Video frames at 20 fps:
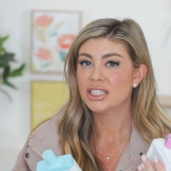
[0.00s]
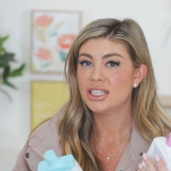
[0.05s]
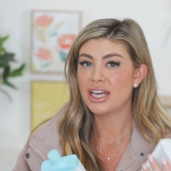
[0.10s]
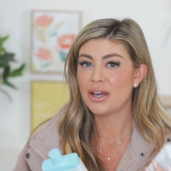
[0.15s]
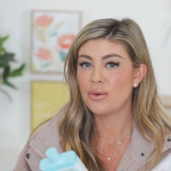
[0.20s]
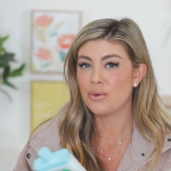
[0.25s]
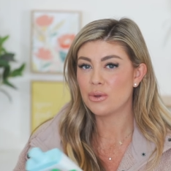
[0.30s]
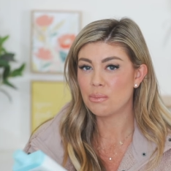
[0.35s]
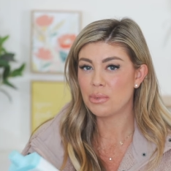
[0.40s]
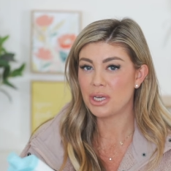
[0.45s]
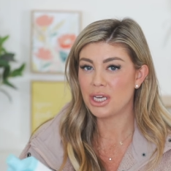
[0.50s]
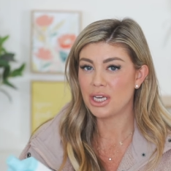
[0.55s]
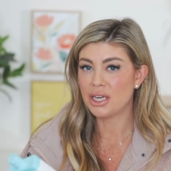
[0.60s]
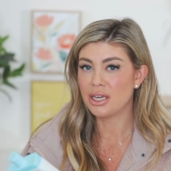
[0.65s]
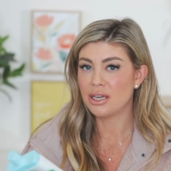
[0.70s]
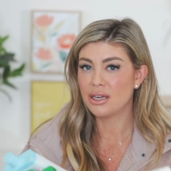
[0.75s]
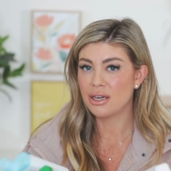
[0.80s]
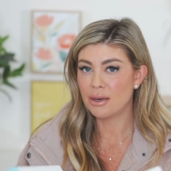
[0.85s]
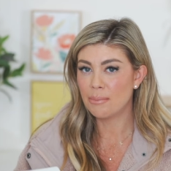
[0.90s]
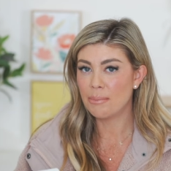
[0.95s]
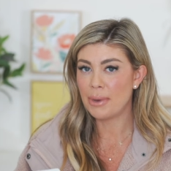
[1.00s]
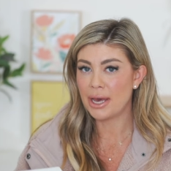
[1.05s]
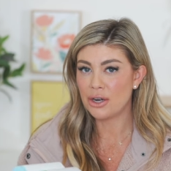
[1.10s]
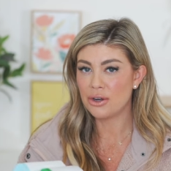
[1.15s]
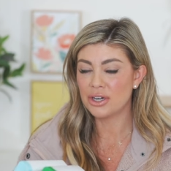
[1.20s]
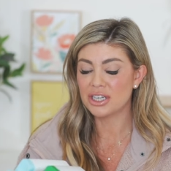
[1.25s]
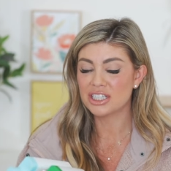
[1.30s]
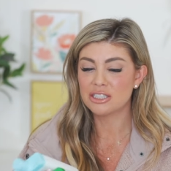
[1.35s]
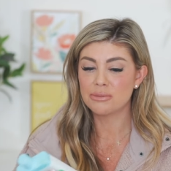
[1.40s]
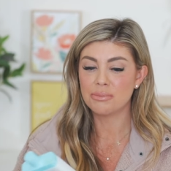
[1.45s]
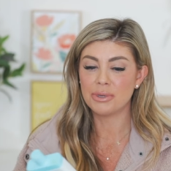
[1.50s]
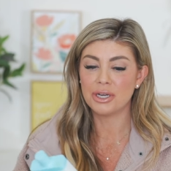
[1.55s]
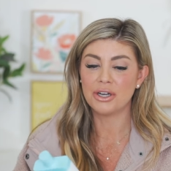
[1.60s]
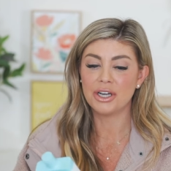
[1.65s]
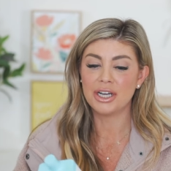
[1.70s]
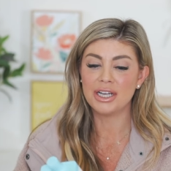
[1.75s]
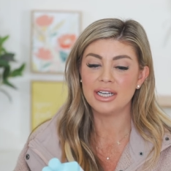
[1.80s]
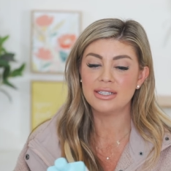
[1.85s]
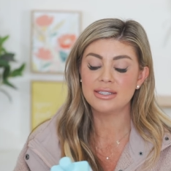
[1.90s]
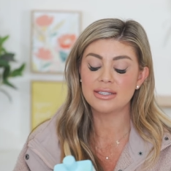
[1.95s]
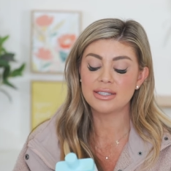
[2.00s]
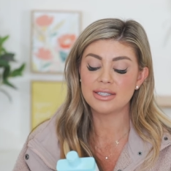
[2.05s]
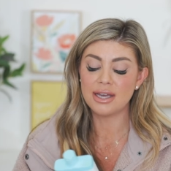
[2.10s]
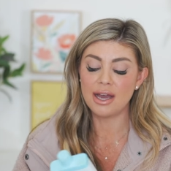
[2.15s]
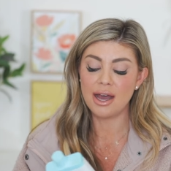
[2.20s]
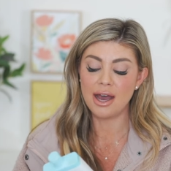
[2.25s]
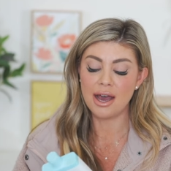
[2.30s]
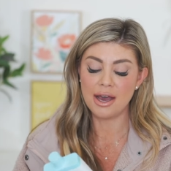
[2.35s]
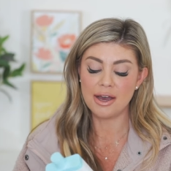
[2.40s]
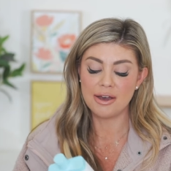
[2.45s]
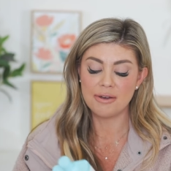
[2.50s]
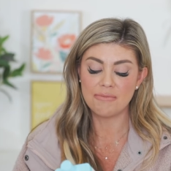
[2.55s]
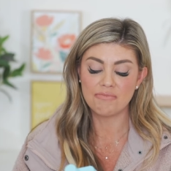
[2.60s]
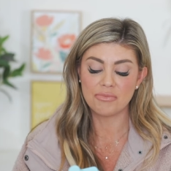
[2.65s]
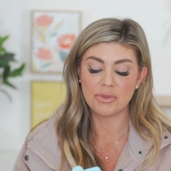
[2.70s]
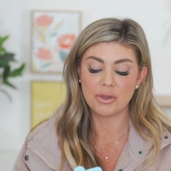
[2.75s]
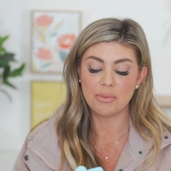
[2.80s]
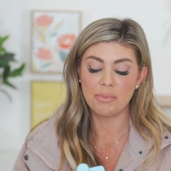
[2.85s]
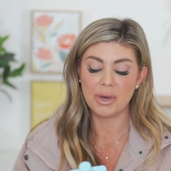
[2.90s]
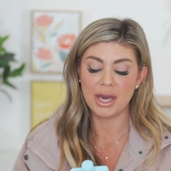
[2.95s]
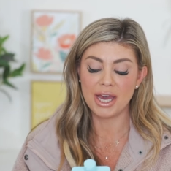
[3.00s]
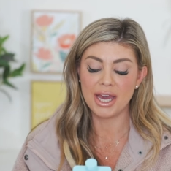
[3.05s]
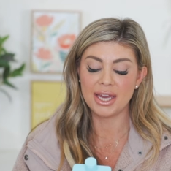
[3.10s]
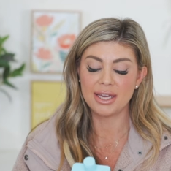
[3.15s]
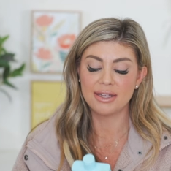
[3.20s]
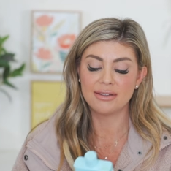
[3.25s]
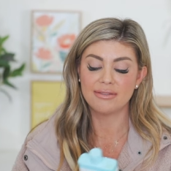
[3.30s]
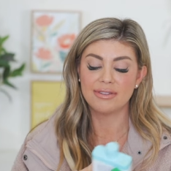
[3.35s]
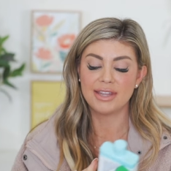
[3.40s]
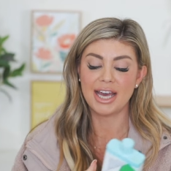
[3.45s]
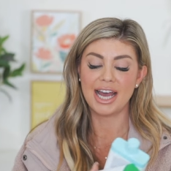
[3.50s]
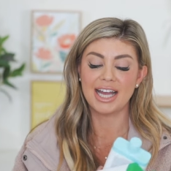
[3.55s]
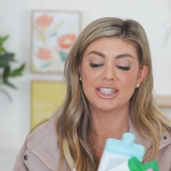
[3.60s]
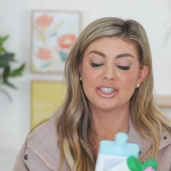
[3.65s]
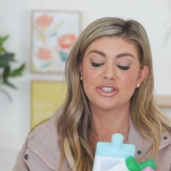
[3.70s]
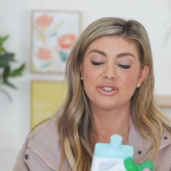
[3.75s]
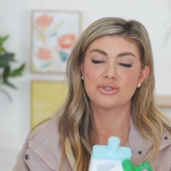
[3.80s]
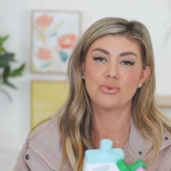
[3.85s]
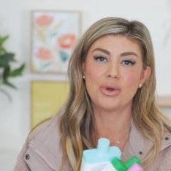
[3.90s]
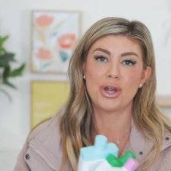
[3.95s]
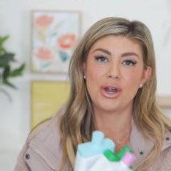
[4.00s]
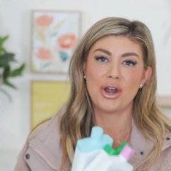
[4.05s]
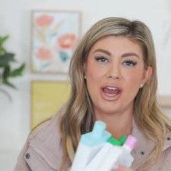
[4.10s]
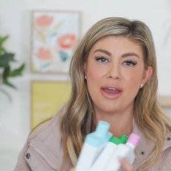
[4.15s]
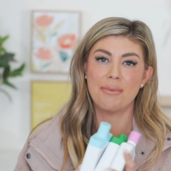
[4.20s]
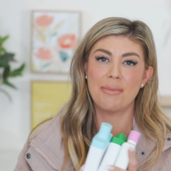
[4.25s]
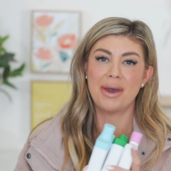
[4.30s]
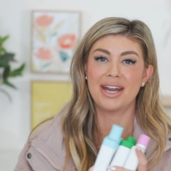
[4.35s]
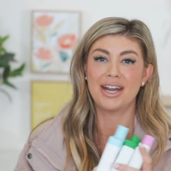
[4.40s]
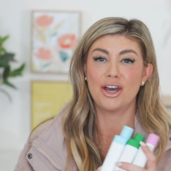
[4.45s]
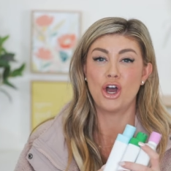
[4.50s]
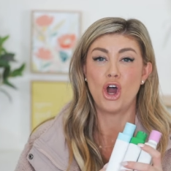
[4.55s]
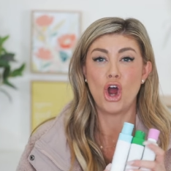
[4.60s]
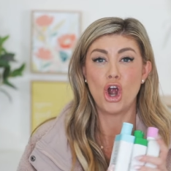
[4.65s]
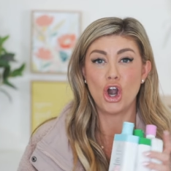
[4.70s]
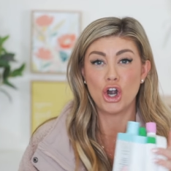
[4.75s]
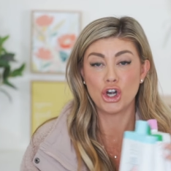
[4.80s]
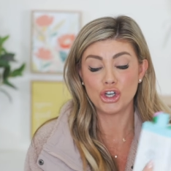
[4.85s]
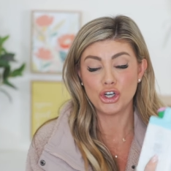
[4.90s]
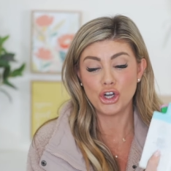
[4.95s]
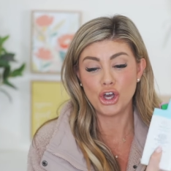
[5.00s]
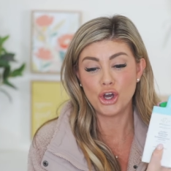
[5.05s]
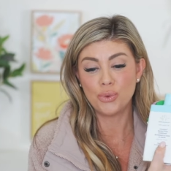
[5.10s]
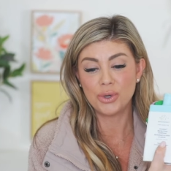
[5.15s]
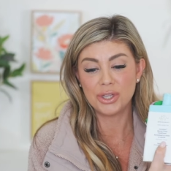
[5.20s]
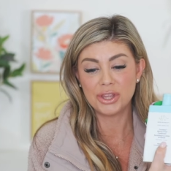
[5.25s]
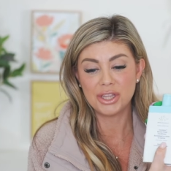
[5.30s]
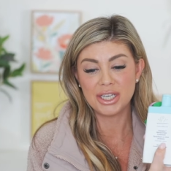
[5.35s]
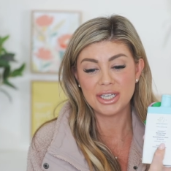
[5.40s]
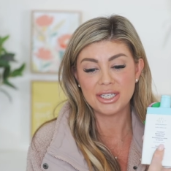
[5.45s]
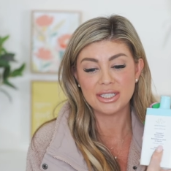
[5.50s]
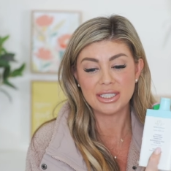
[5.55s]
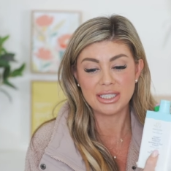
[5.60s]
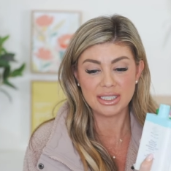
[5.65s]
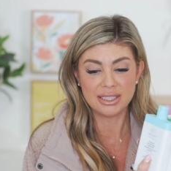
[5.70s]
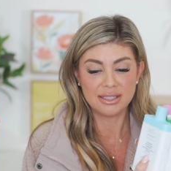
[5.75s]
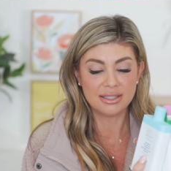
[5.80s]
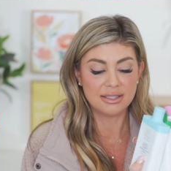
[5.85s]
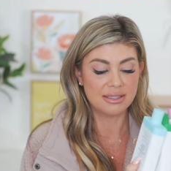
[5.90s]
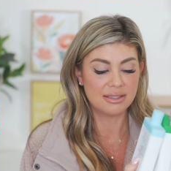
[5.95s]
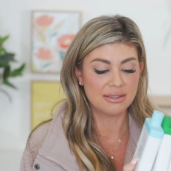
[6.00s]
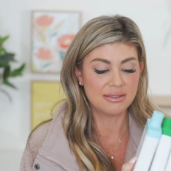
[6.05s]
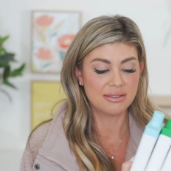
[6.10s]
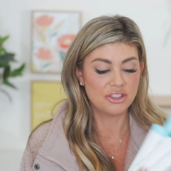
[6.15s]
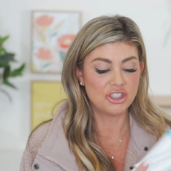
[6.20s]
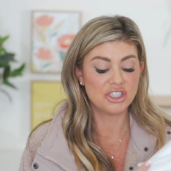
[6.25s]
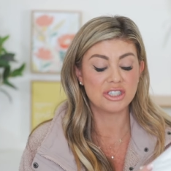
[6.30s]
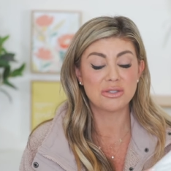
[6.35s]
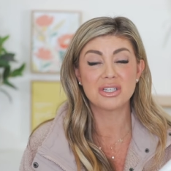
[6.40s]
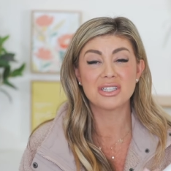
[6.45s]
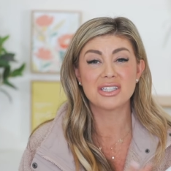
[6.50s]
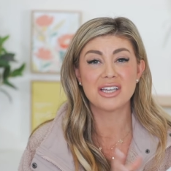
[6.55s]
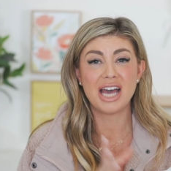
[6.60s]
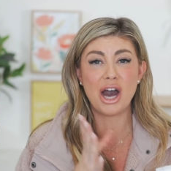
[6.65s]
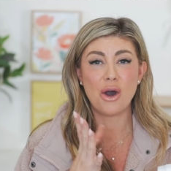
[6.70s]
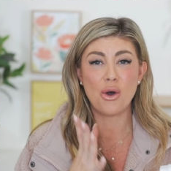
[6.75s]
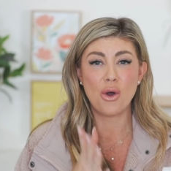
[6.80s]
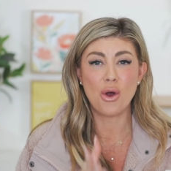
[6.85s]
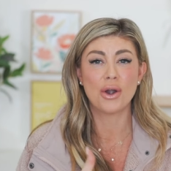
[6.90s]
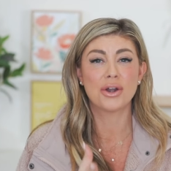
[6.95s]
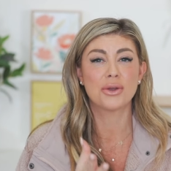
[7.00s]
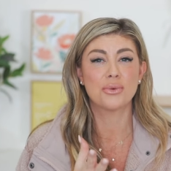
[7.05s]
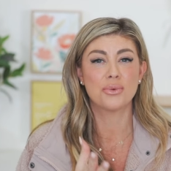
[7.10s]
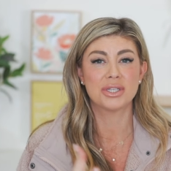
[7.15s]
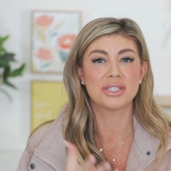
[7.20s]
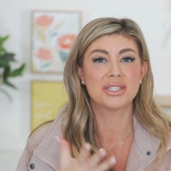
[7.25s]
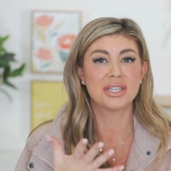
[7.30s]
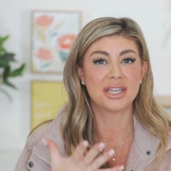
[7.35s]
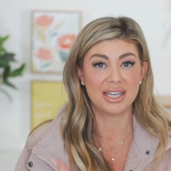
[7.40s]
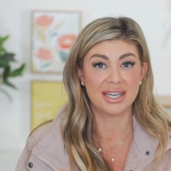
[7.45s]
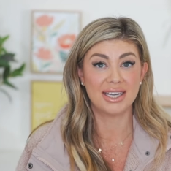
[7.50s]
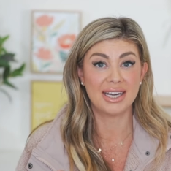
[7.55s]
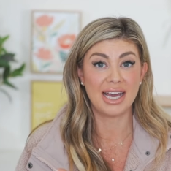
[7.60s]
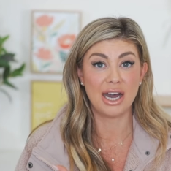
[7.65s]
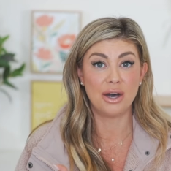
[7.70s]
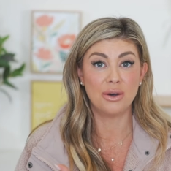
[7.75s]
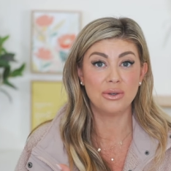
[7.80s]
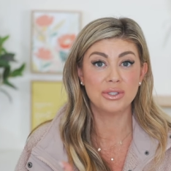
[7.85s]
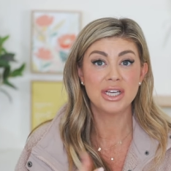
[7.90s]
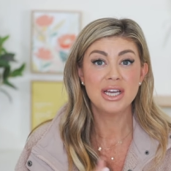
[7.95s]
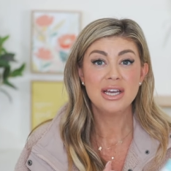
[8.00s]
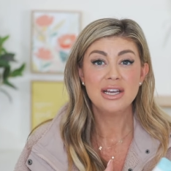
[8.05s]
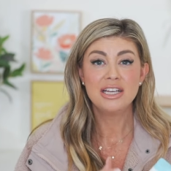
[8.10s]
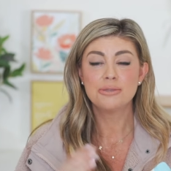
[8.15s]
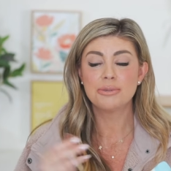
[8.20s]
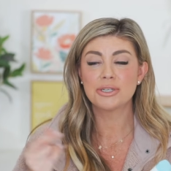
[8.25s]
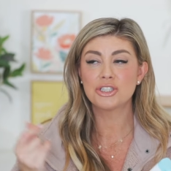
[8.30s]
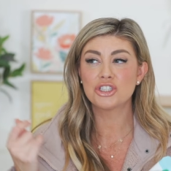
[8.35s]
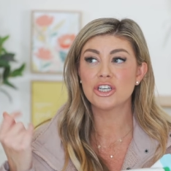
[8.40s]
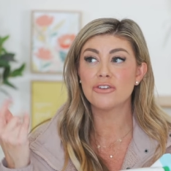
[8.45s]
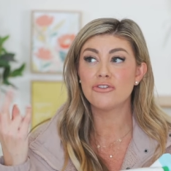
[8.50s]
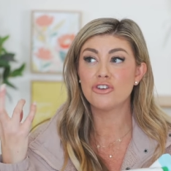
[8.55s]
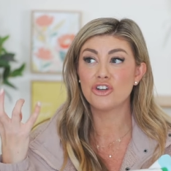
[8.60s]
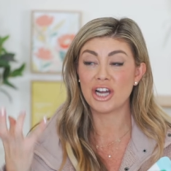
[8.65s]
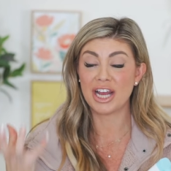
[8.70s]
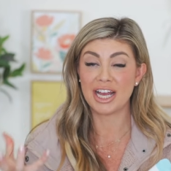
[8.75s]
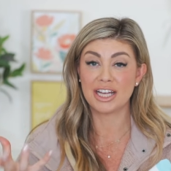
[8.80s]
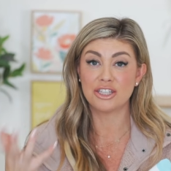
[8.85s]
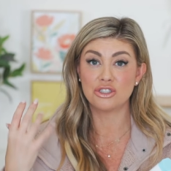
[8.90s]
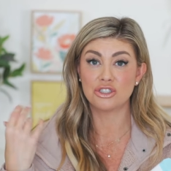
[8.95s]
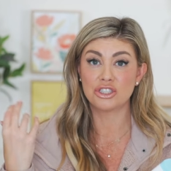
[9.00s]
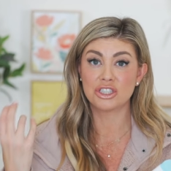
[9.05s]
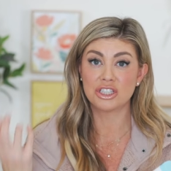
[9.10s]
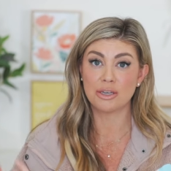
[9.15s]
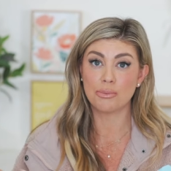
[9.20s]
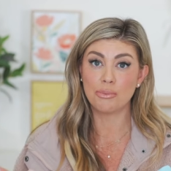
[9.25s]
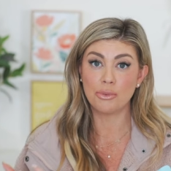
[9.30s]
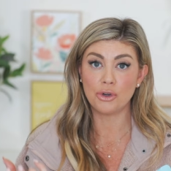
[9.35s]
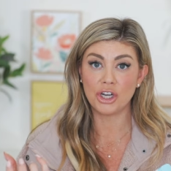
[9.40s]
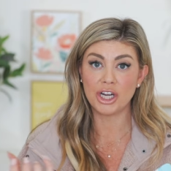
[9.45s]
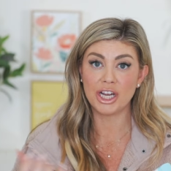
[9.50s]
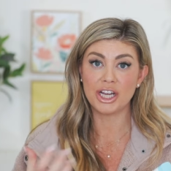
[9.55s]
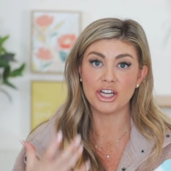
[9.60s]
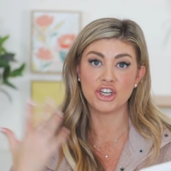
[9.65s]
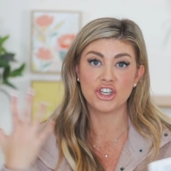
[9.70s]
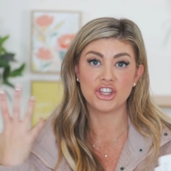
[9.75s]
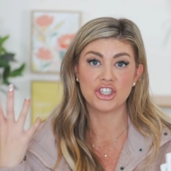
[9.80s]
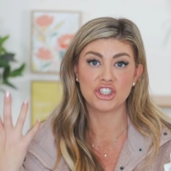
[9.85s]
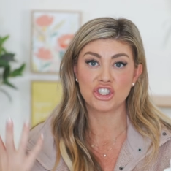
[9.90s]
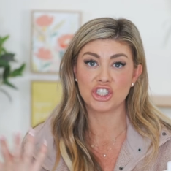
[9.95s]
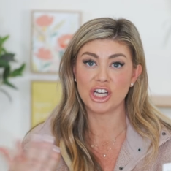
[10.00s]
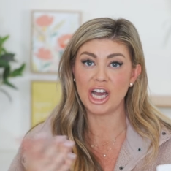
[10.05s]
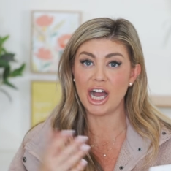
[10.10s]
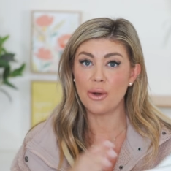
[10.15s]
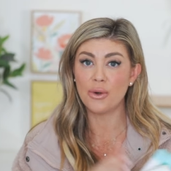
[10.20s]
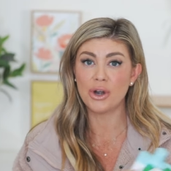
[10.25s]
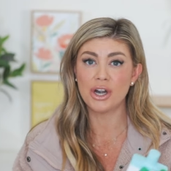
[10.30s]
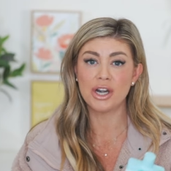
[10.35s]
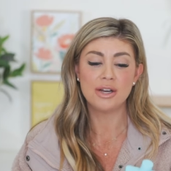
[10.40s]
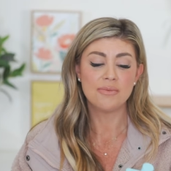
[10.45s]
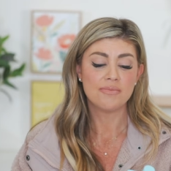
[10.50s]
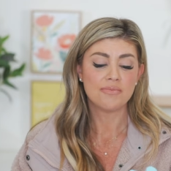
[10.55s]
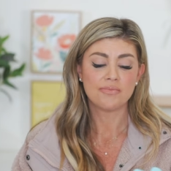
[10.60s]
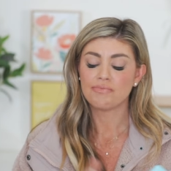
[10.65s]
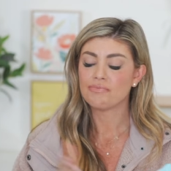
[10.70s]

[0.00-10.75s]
it would be a better experience. Um, but that's where I'm at a hard no with these, is just because of how hard it was to get it out, especially if your hands are slippery and you're in the shower.